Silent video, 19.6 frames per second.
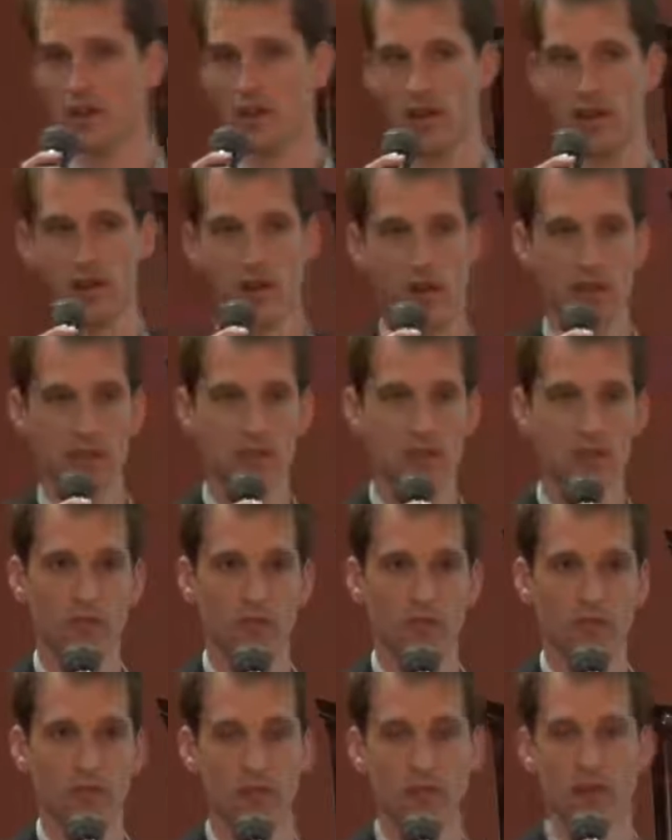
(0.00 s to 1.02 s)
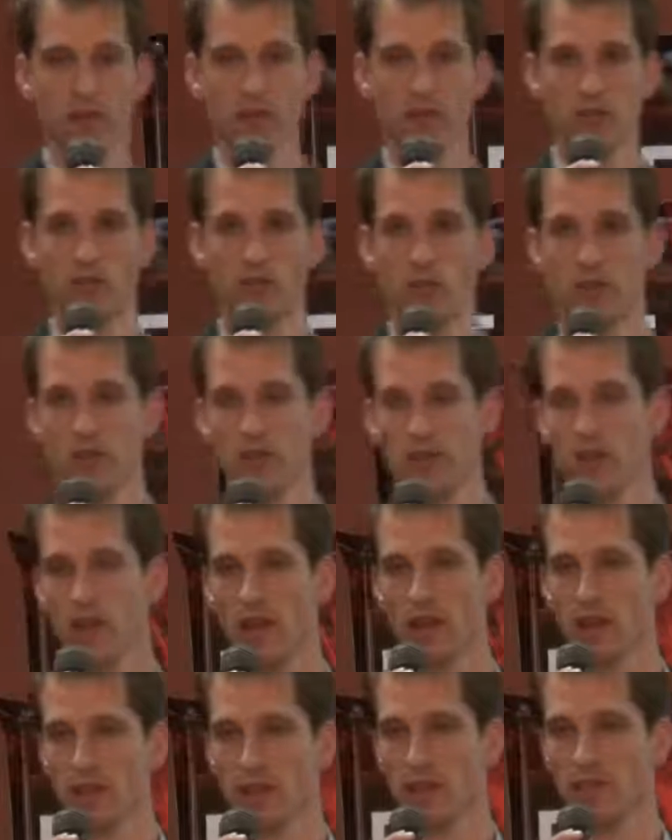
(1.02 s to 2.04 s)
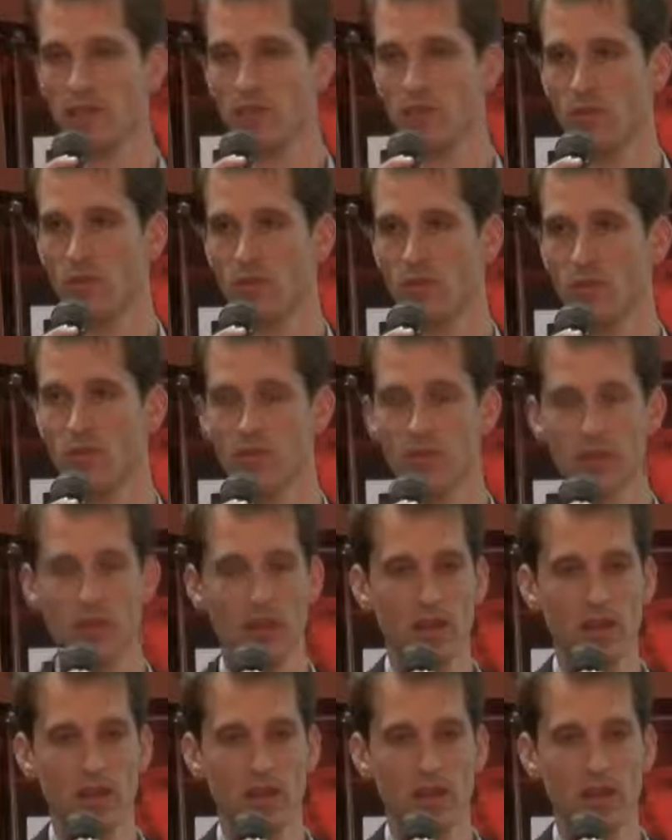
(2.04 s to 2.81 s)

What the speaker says: ISO 50001 and SEP.